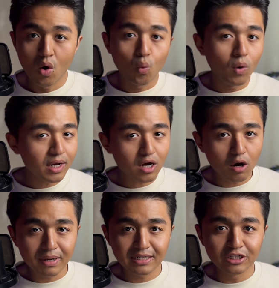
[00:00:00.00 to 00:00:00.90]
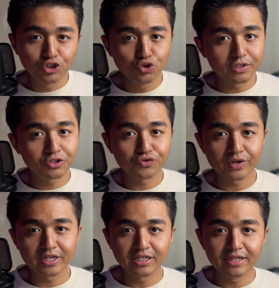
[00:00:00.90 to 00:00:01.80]
One account might teach you a
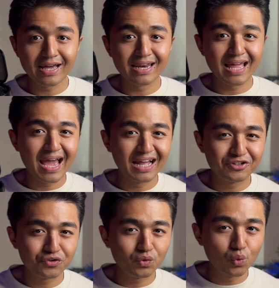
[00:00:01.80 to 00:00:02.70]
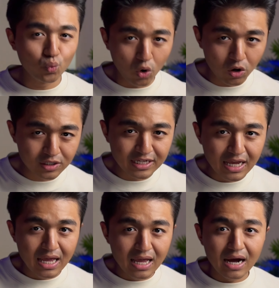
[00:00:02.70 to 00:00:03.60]
strategy that actually works,
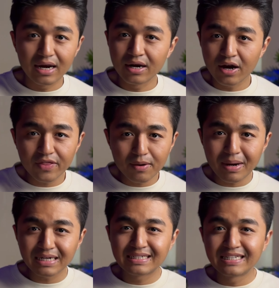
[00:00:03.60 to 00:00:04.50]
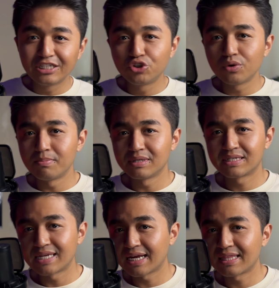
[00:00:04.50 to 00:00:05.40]
another might teach you a
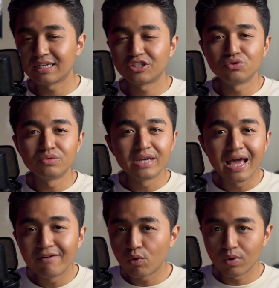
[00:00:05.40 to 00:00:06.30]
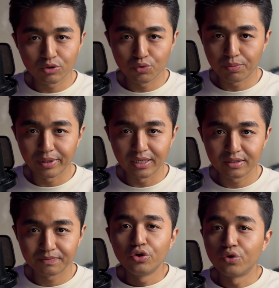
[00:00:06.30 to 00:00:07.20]
mistake that you never want to repeat.
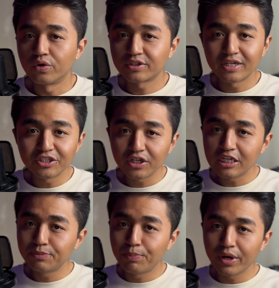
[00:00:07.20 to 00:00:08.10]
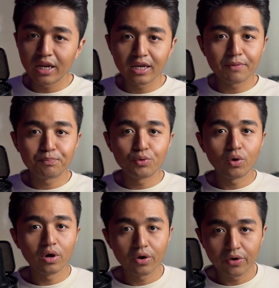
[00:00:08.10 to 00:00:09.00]
You're essentially speeding up
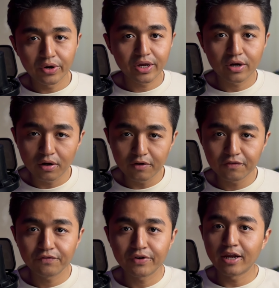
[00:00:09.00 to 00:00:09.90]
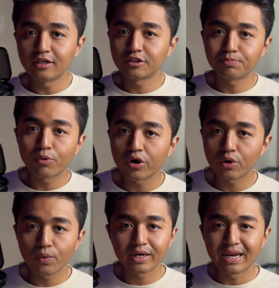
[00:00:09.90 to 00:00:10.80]
your learning curve, getting
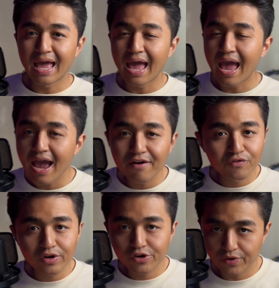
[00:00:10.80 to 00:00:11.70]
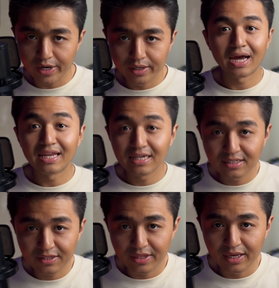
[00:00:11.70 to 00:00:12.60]
smarter with every trade. And
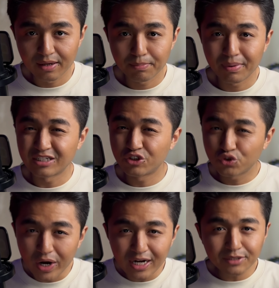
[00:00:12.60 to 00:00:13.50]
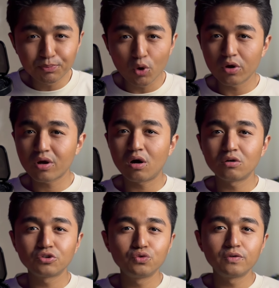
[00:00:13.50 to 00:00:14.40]
here's the thing. By trading smaller
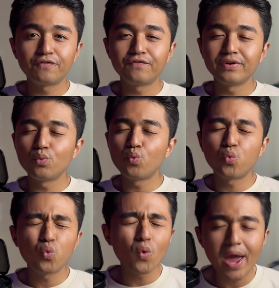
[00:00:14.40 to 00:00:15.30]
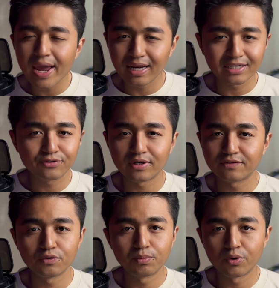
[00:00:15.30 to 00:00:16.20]
accounts, you'll feel way less
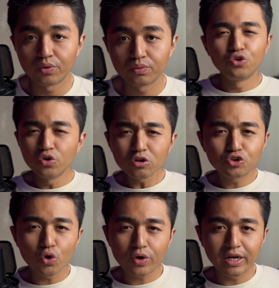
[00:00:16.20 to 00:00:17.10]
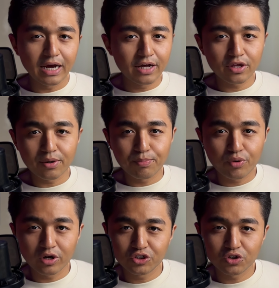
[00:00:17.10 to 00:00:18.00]
stressful, bro. You're not choking under the
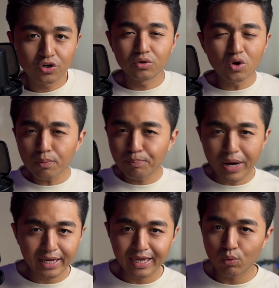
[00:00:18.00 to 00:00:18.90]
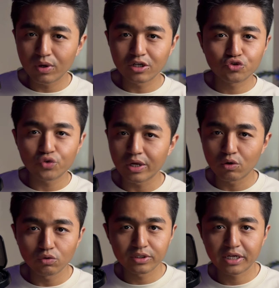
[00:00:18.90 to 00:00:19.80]
pressure, not panicking when a trade
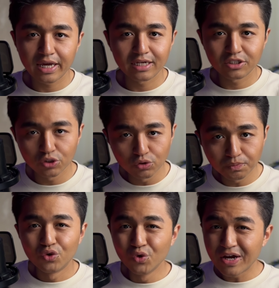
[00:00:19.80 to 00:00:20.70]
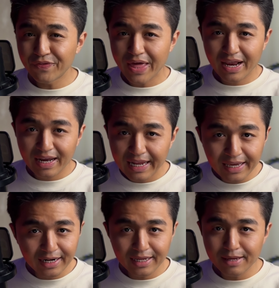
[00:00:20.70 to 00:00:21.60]
goes against you. You can think
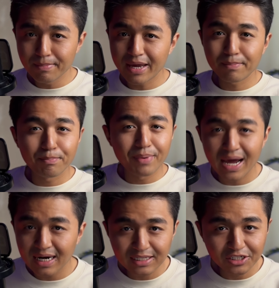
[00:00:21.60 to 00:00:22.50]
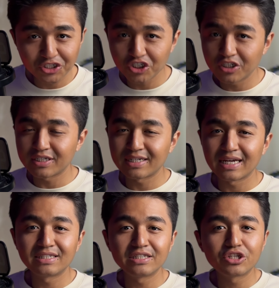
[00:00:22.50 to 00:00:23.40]
clearly, make better decisions, and
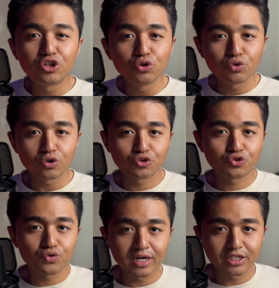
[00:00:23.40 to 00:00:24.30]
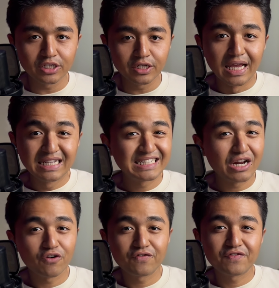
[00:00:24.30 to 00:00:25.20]
execute your strategy
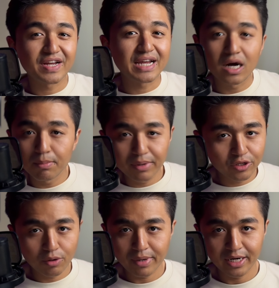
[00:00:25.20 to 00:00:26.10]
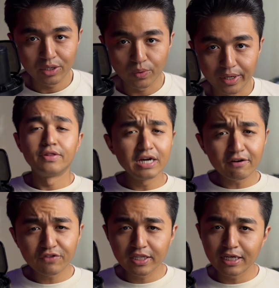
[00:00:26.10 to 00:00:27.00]
instead of gambling your money away. At the end
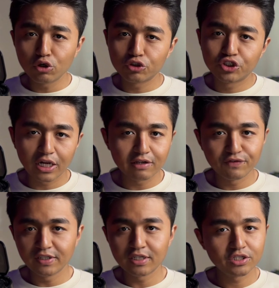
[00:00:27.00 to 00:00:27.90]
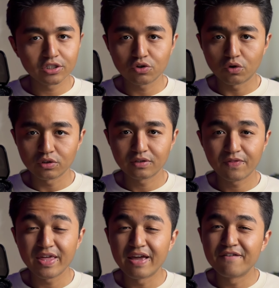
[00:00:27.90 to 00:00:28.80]
of the day, your challenge fees aren't just costs.
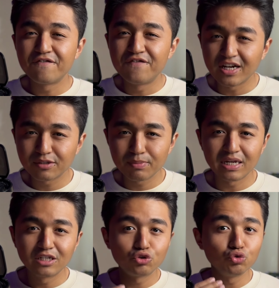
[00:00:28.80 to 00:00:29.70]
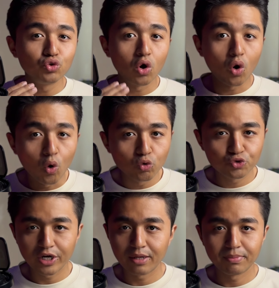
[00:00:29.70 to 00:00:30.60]
They're investment into your own
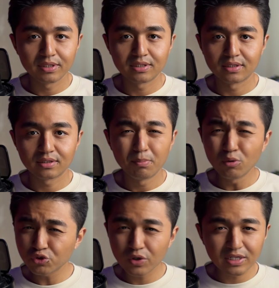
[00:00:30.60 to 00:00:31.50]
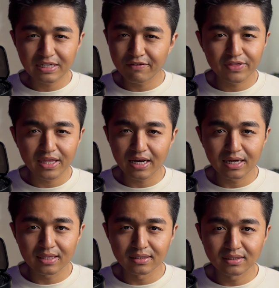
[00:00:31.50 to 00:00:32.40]
trading business. Most traders never think
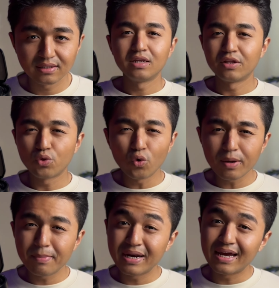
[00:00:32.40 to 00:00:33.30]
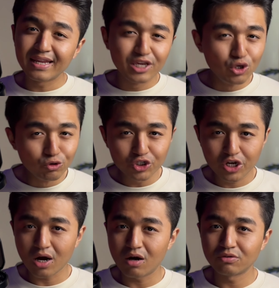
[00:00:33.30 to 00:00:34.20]
like this. They throw their money at a huge
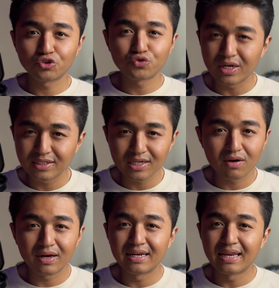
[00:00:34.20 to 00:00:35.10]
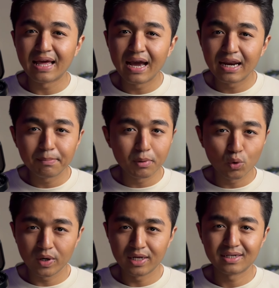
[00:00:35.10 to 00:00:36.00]
account, stress out, and end up
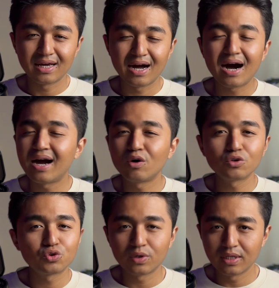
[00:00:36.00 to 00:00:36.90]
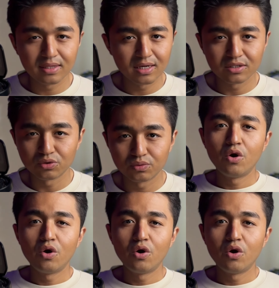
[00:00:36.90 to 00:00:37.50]
blowing it. I also did that too.